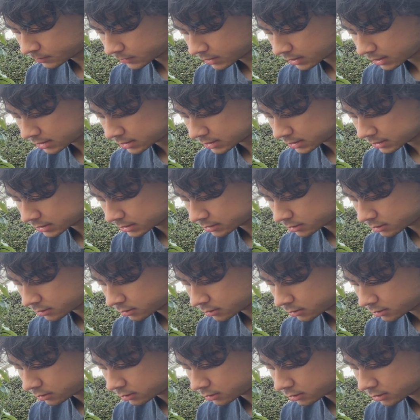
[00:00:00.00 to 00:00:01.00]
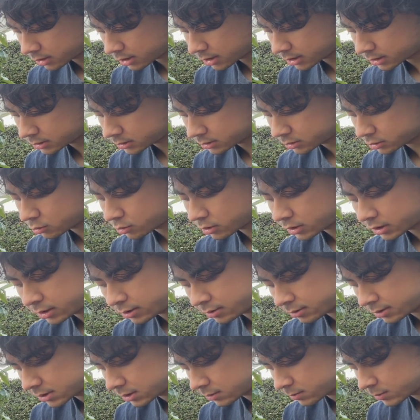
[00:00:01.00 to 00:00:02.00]
as I said earlier, costs 20
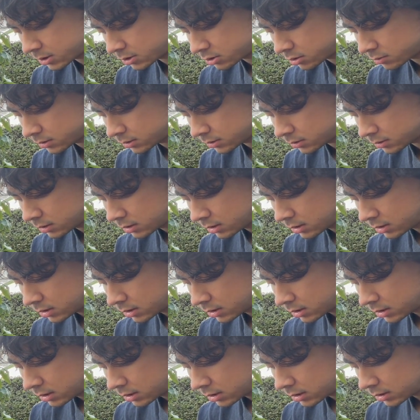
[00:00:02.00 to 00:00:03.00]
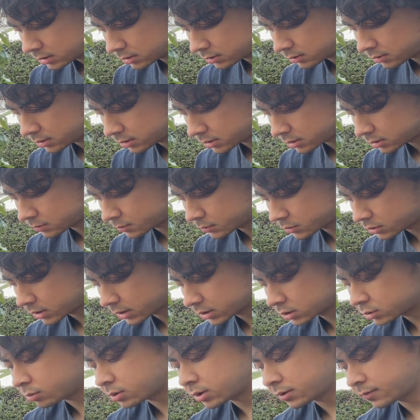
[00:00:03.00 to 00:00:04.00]
units of measurement, so let's subtract
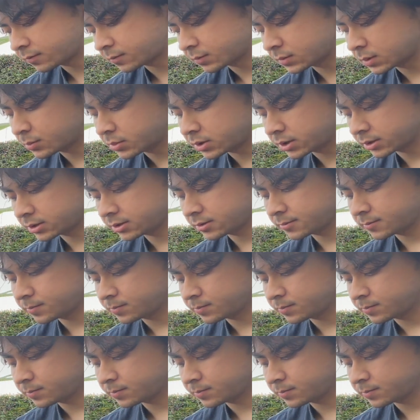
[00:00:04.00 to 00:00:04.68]
20 from the bucket.